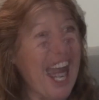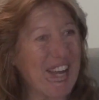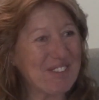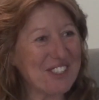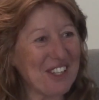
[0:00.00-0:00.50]

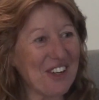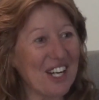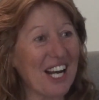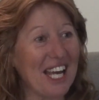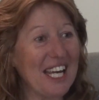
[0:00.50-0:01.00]

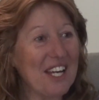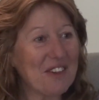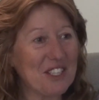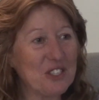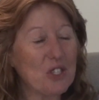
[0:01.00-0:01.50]
Absolutely.
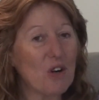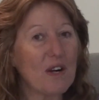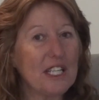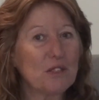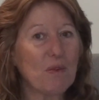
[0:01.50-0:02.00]
The jaw
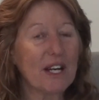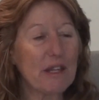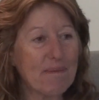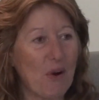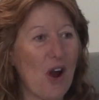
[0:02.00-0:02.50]
is one of
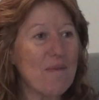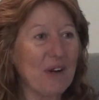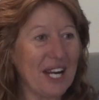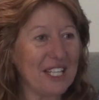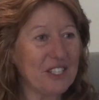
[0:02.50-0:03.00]
the
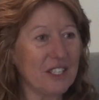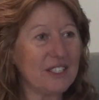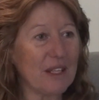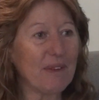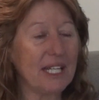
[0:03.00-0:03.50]
primary
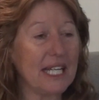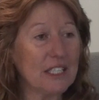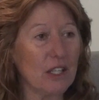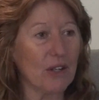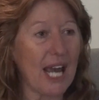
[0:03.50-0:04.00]
issues that we need
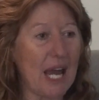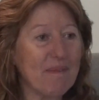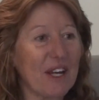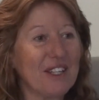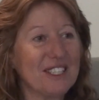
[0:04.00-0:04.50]
to look at,
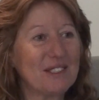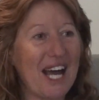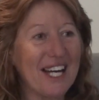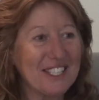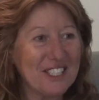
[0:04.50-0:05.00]
because
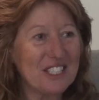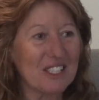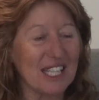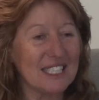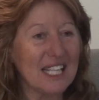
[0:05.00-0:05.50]
under
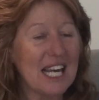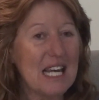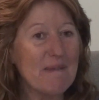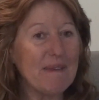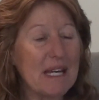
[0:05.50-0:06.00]
stress,
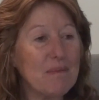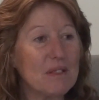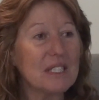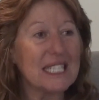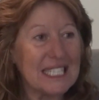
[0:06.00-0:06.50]

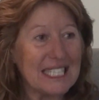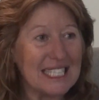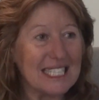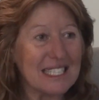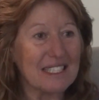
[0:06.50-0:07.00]
people get
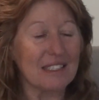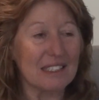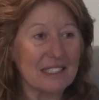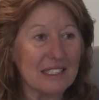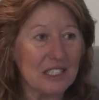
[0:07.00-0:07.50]
tense,
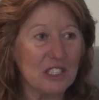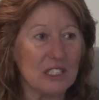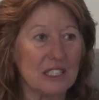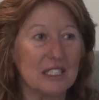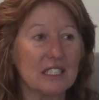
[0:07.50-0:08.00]
lock their
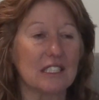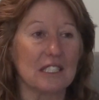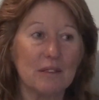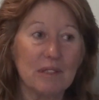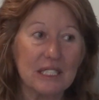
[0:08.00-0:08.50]
jaw,
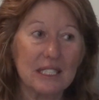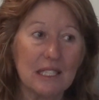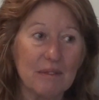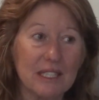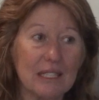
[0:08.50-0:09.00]
don't want to
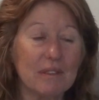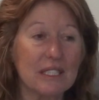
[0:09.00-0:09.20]
say what they